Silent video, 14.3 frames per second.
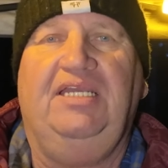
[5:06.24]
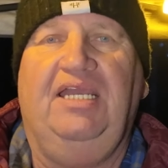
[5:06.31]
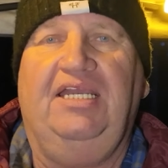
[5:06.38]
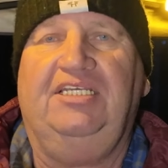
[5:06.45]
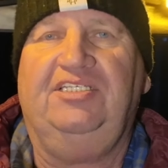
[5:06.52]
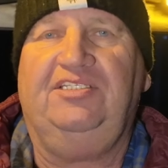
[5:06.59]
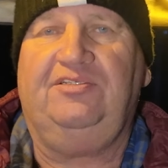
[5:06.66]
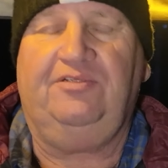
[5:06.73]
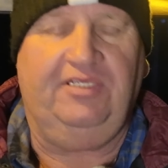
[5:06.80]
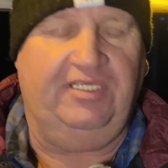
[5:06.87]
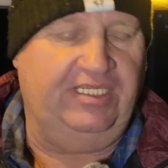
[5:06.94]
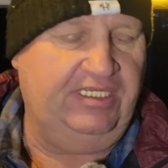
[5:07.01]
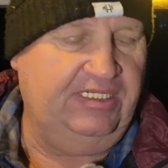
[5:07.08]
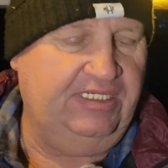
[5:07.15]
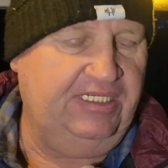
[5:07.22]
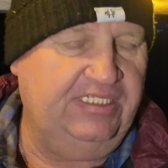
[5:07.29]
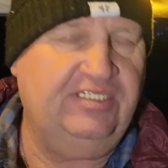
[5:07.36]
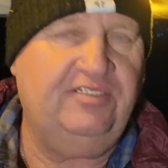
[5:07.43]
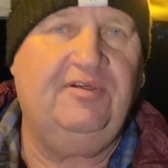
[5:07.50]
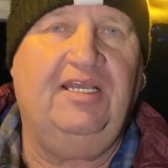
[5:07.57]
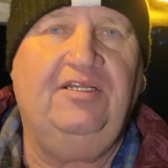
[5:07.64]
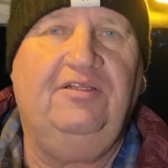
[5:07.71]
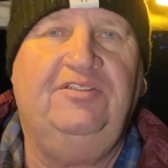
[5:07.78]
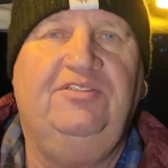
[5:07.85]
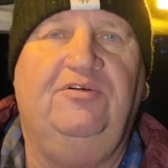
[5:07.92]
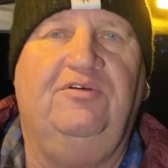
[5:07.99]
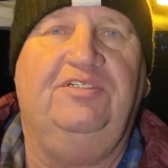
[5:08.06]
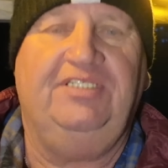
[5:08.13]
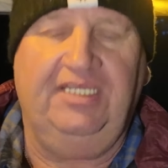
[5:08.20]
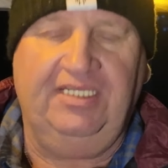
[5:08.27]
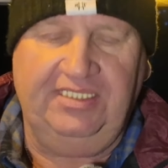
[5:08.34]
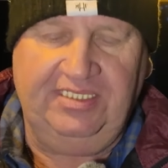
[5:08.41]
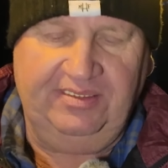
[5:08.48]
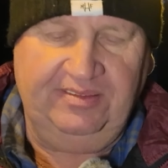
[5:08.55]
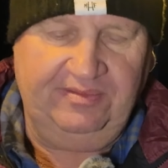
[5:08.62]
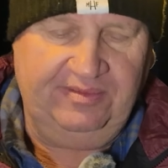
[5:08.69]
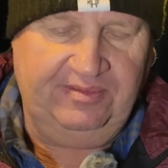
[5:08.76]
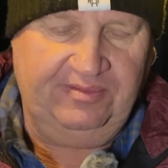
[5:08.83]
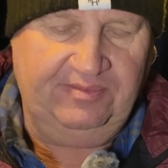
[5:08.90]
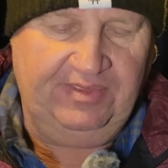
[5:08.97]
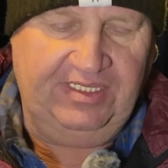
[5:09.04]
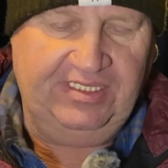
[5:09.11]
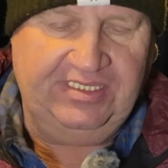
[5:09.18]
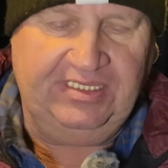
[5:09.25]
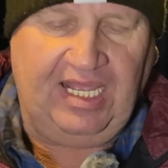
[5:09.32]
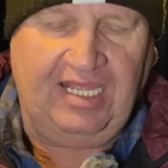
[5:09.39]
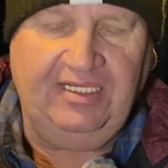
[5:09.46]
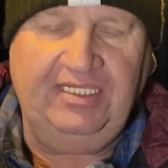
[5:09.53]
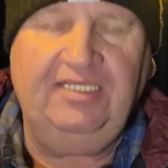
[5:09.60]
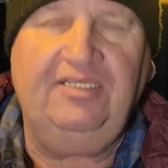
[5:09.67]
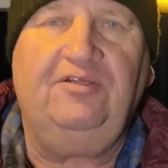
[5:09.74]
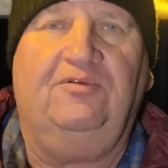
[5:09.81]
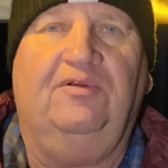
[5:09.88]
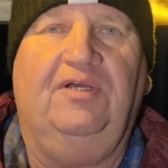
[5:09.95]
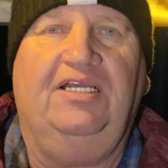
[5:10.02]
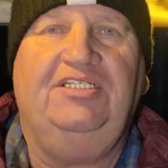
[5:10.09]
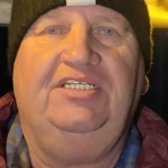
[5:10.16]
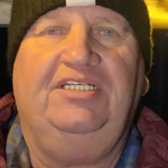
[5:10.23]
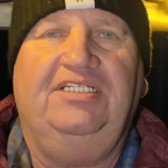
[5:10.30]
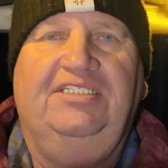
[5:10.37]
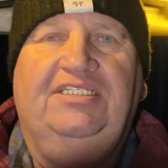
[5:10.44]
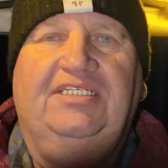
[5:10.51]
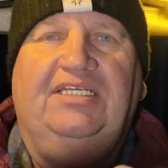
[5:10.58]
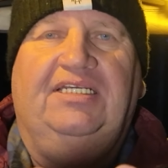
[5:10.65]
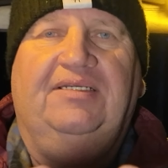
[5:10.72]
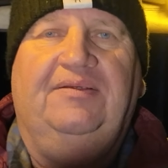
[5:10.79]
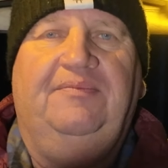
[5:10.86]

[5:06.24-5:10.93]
X3 is a great little torch. Now it's only little, as you can see.